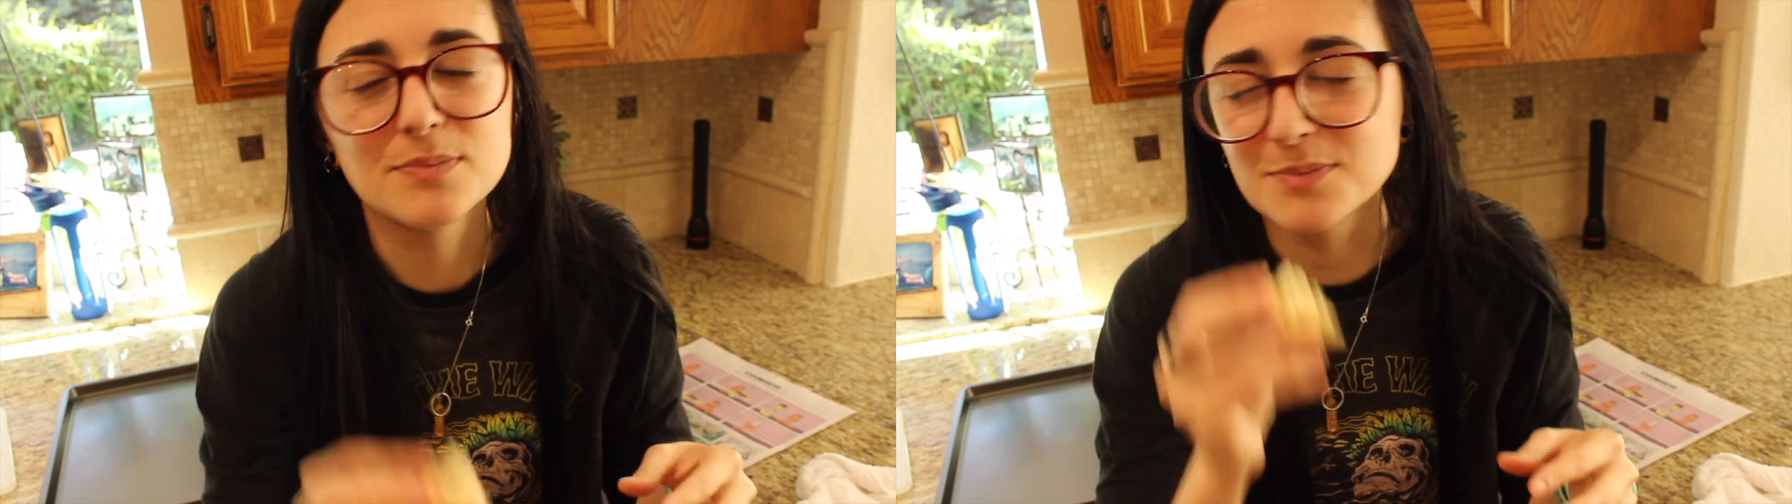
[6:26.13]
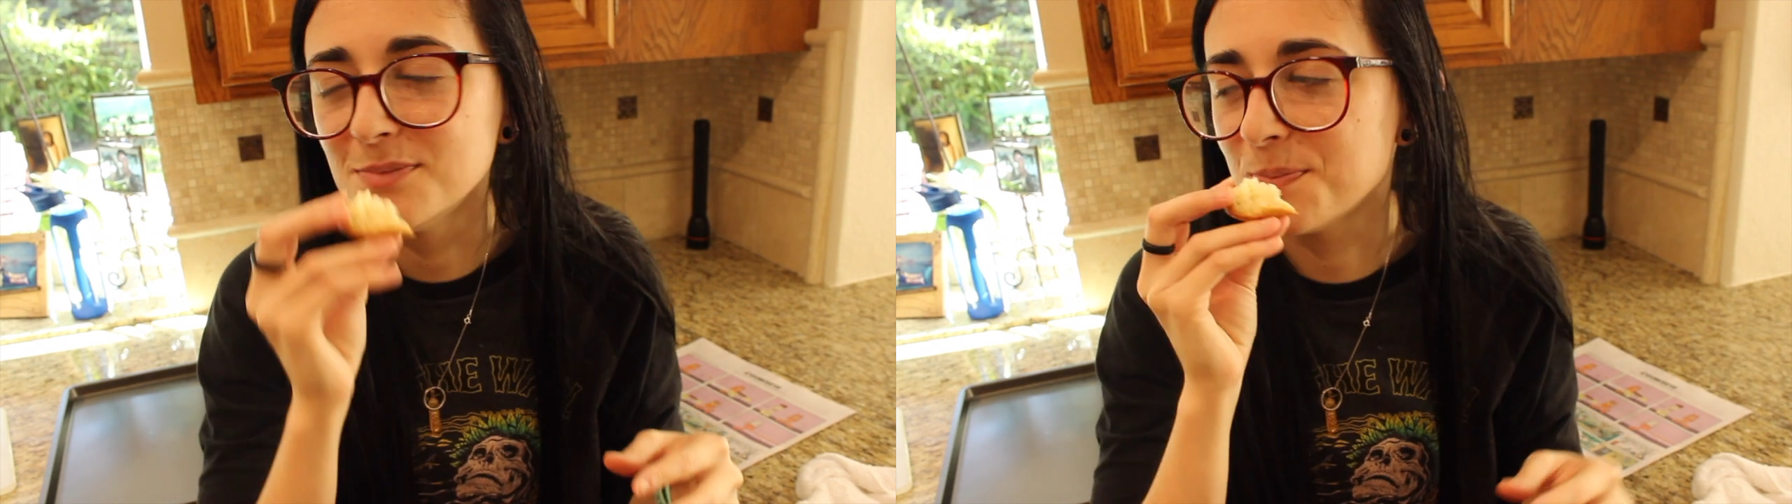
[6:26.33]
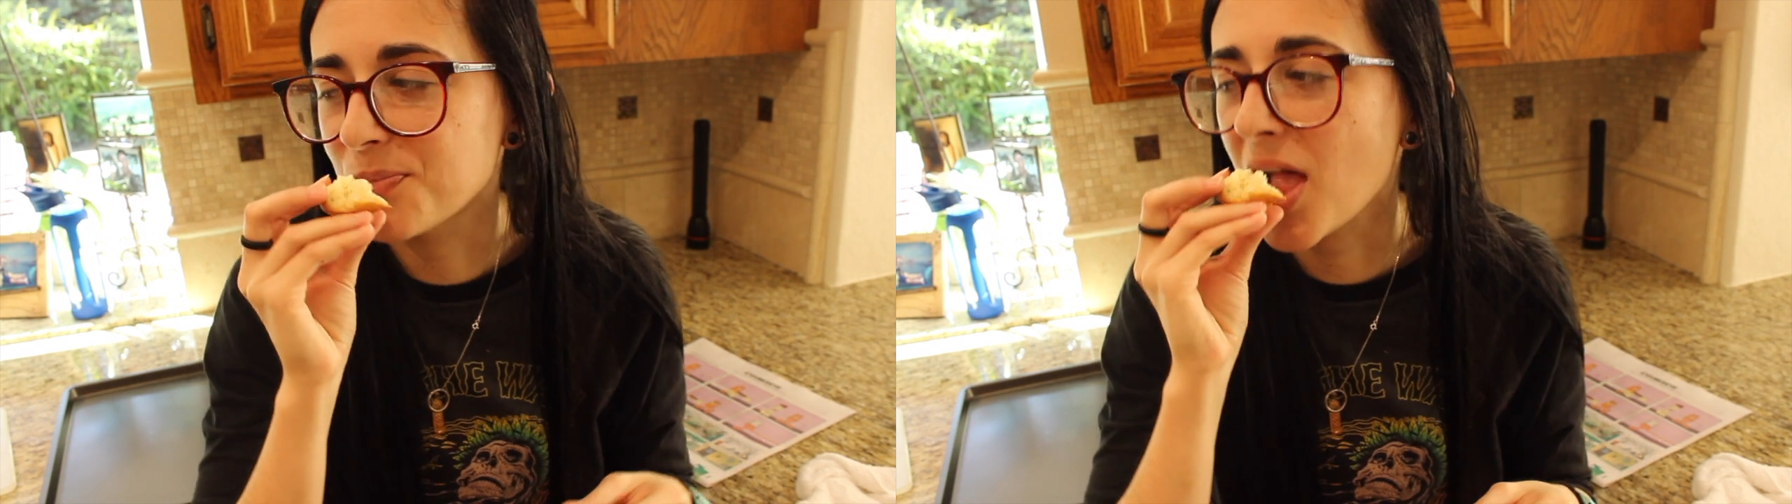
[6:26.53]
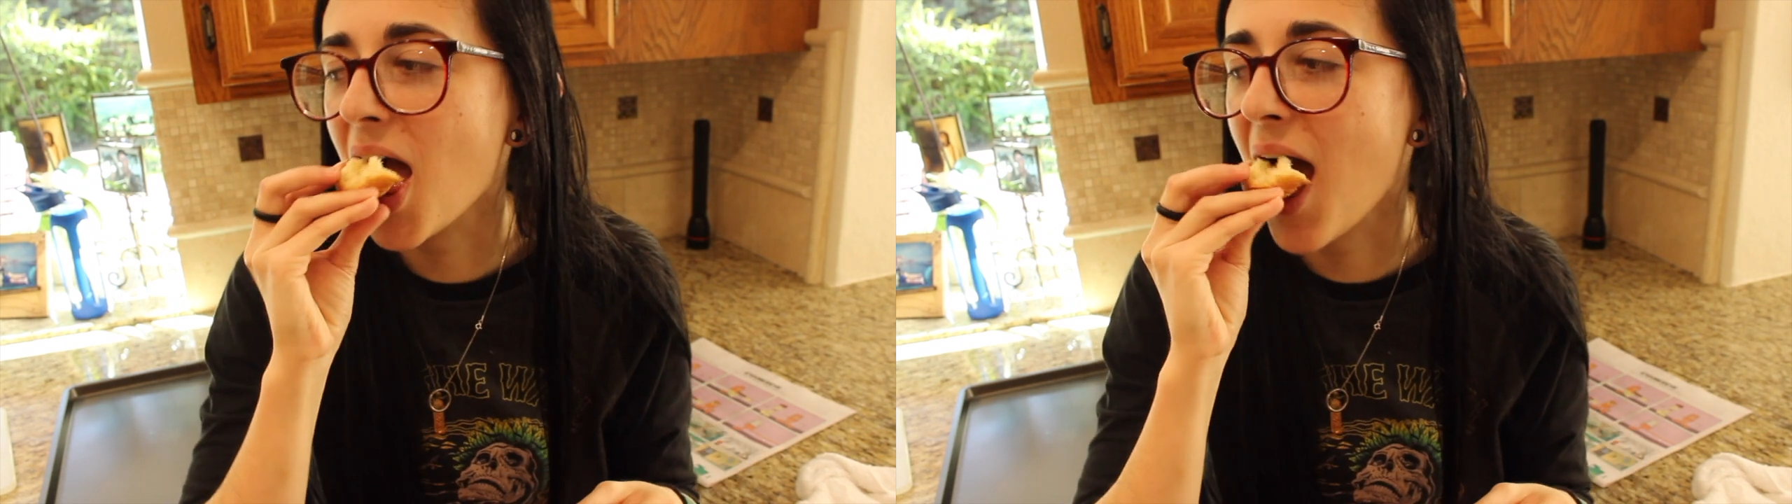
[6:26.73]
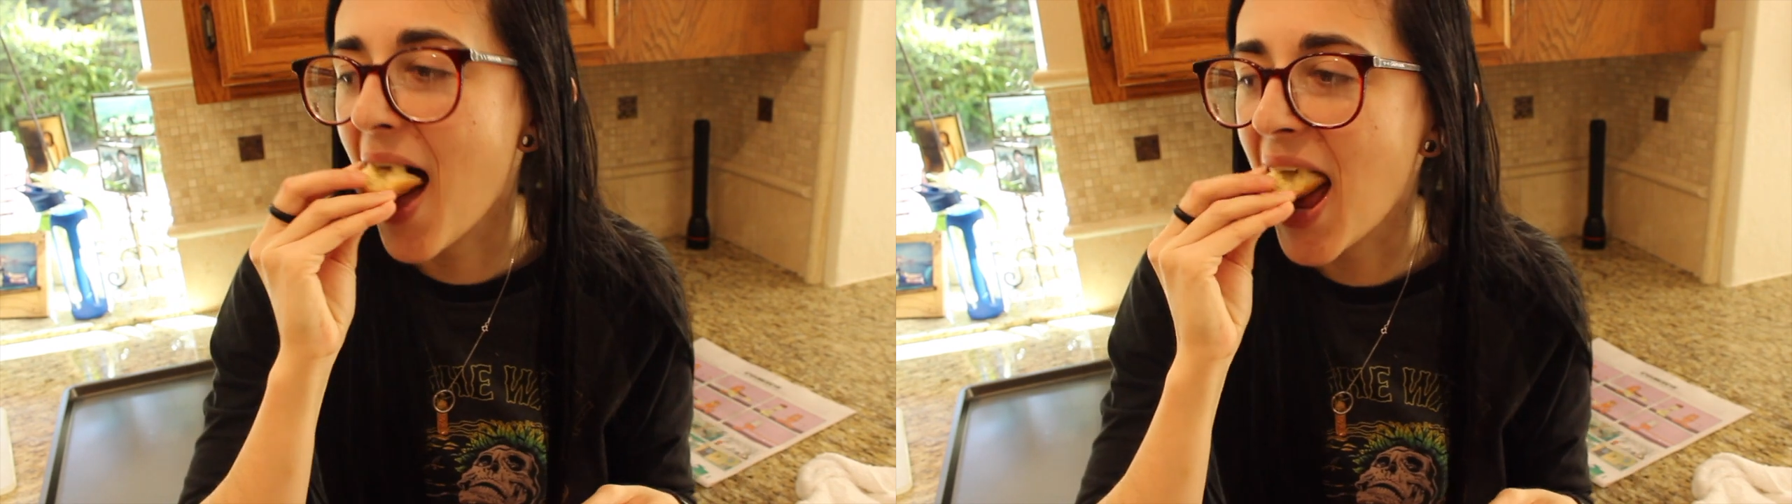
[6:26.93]
mm-hmm.
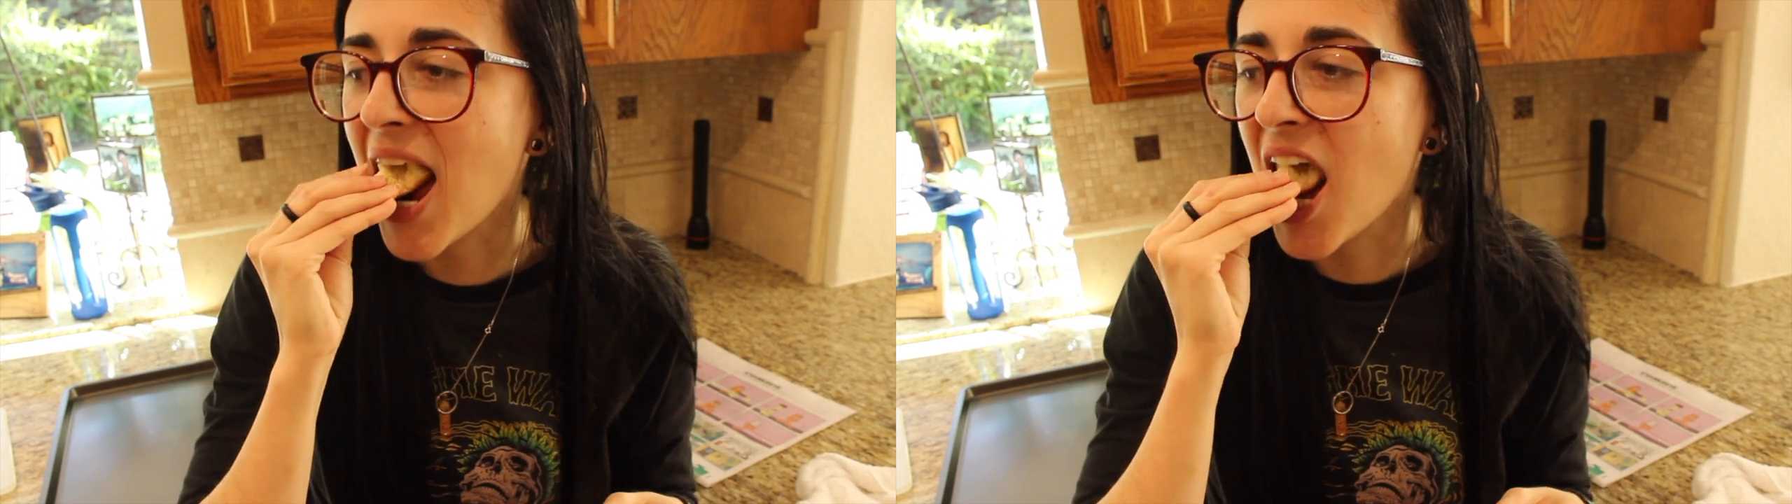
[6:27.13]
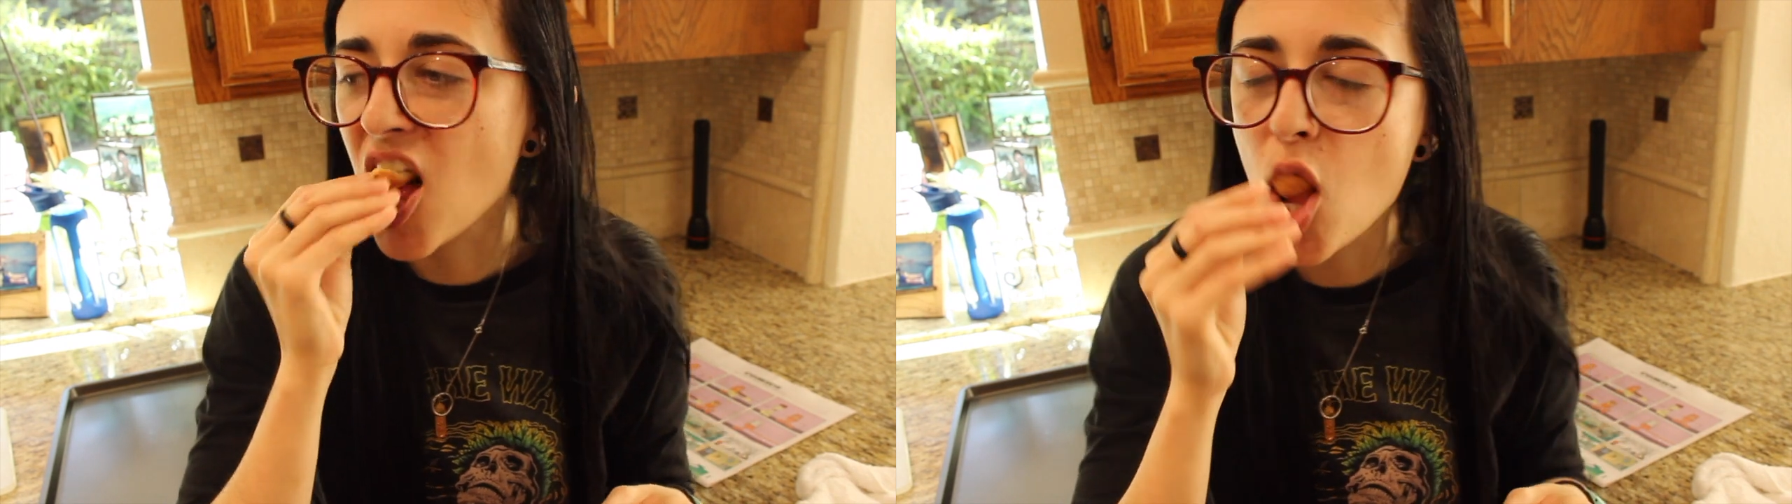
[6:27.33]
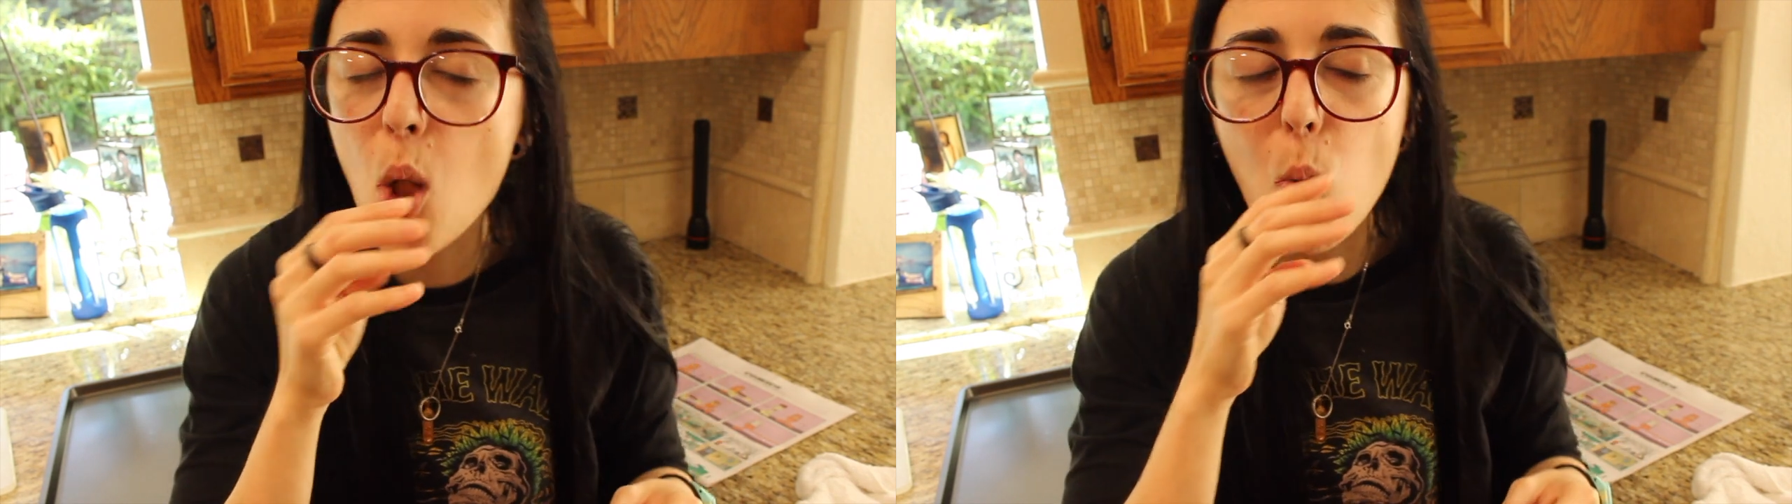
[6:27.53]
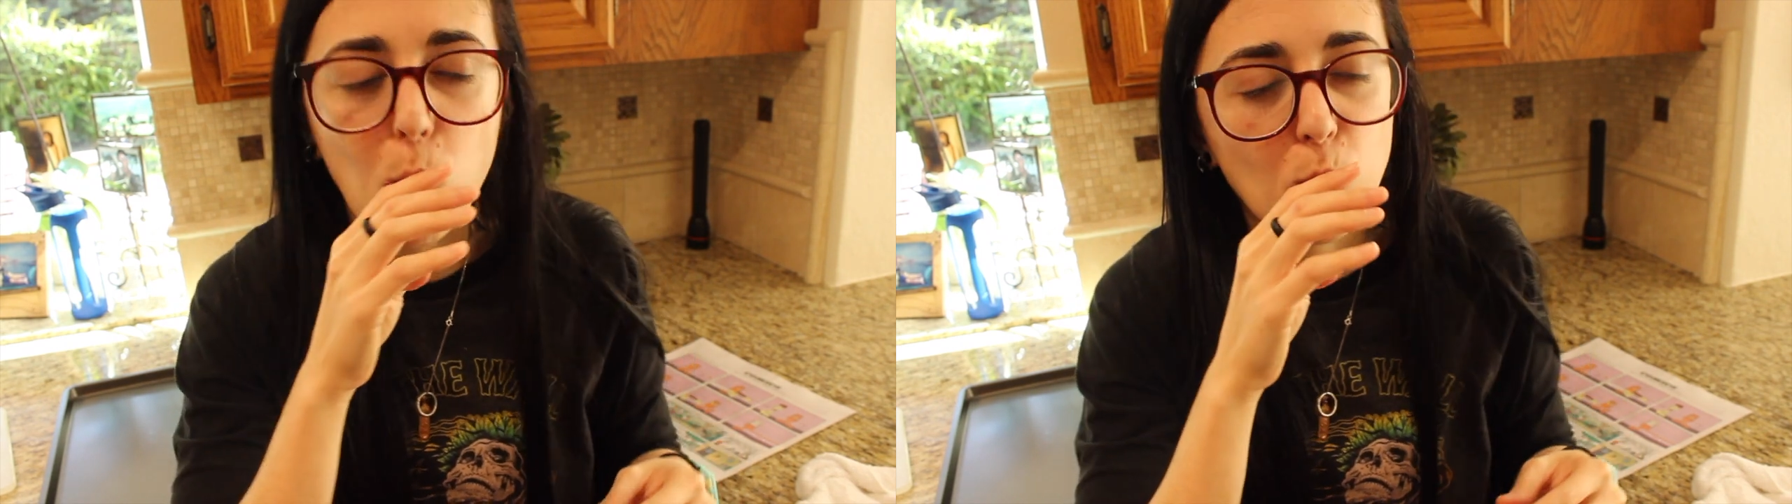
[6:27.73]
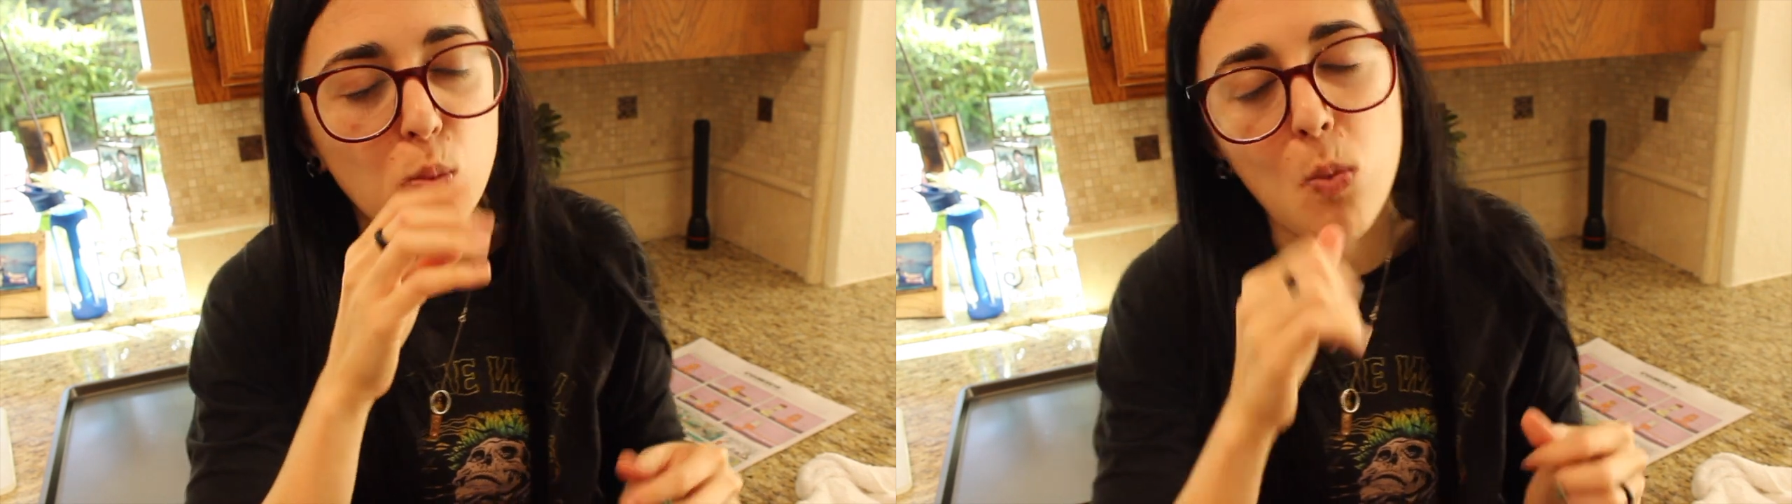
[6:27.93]

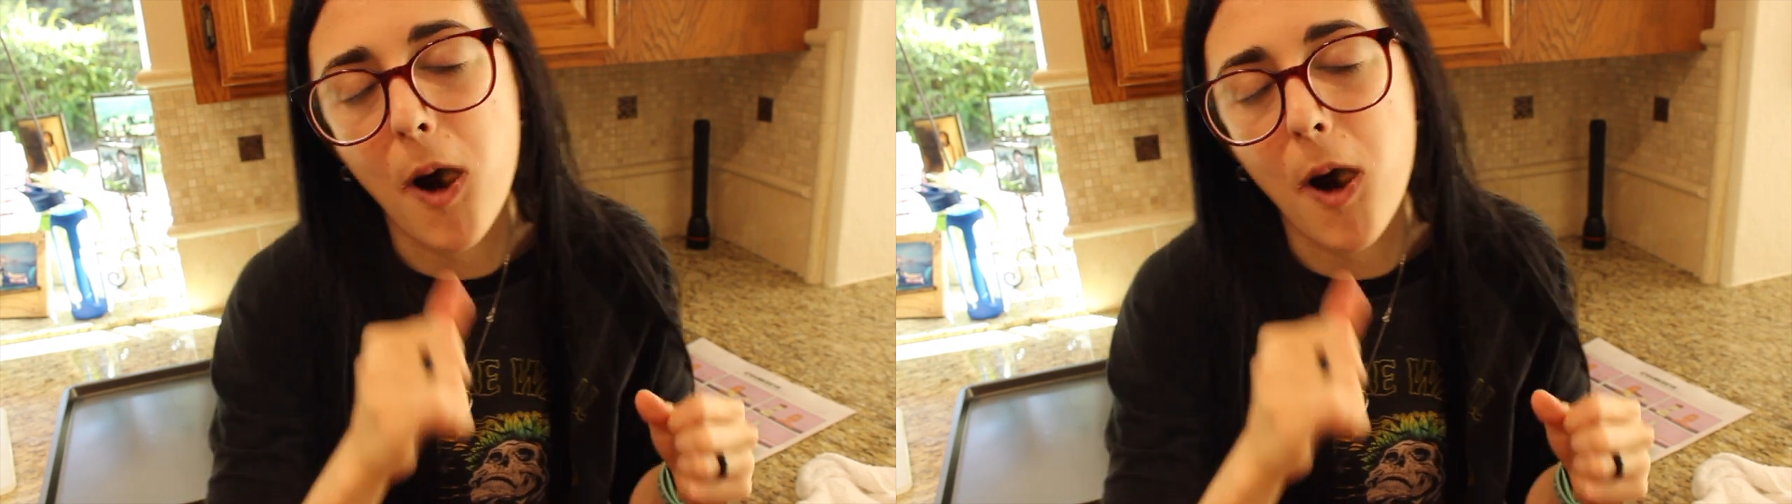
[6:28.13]
Mm.